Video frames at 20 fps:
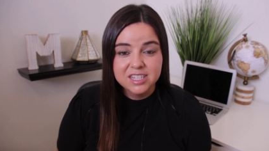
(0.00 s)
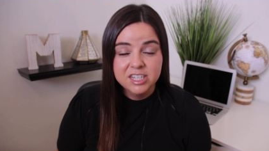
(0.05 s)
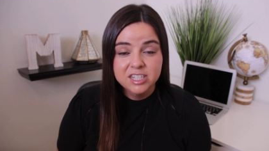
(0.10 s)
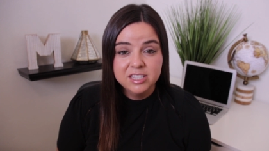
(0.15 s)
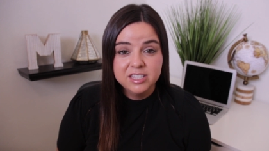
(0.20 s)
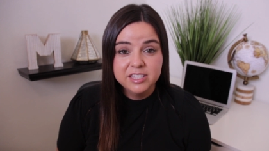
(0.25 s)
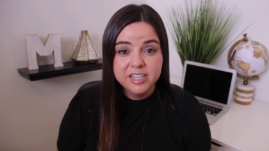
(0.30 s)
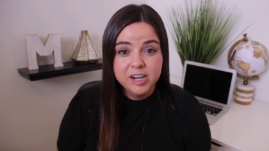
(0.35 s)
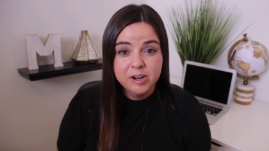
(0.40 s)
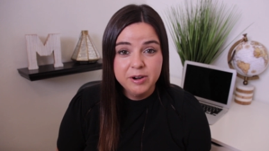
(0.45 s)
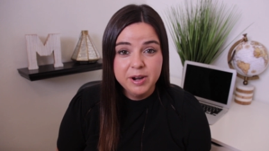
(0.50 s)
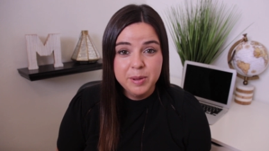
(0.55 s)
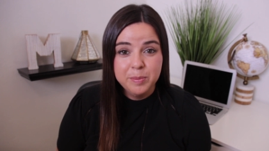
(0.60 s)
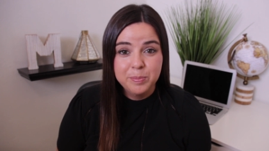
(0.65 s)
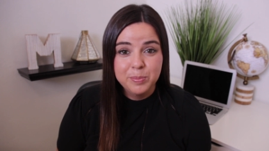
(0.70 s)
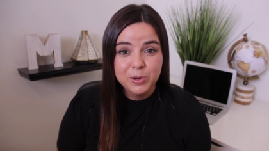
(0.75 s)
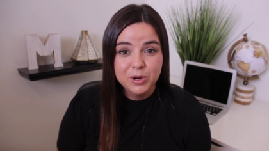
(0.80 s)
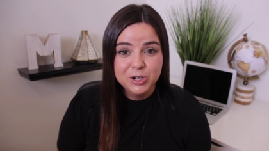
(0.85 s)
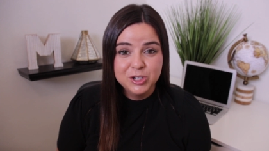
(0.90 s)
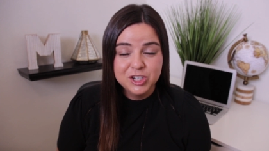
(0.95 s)

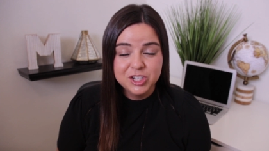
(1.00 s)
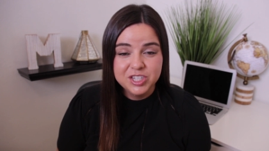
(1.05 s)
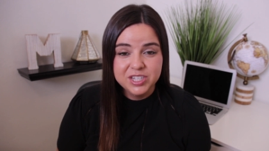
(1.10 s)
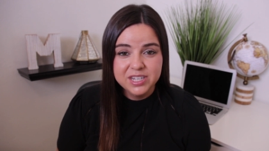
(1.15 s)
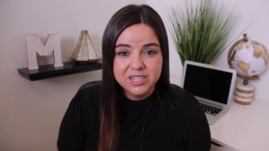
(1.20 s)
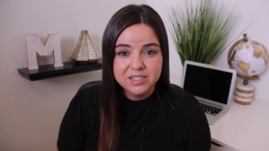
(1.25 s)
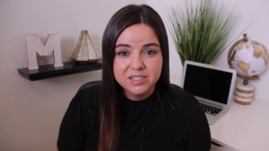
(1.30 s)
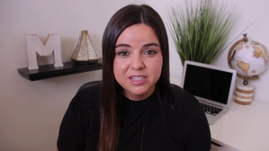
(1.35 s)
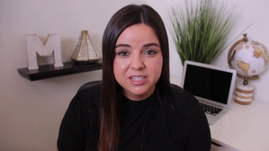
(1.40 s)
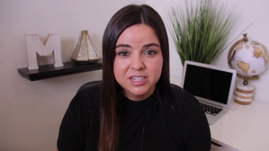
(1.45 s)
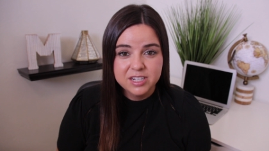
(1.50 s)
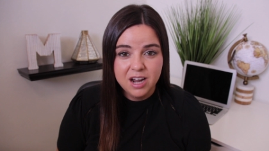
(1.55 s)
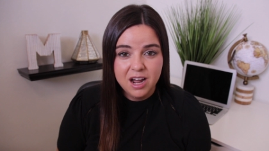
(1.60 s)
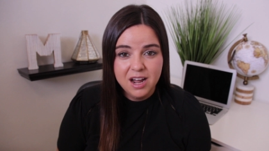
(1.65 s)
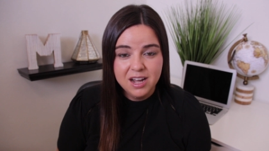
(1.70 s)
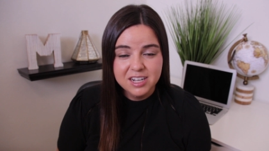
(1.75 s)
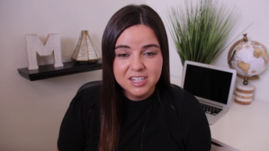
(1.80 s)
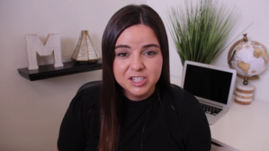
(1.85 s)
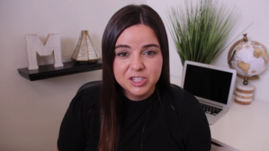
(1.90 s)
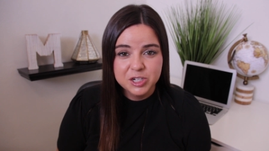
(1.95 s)
considering purchasing
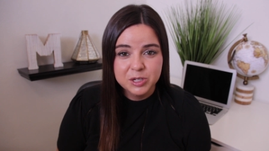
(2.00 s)
stocks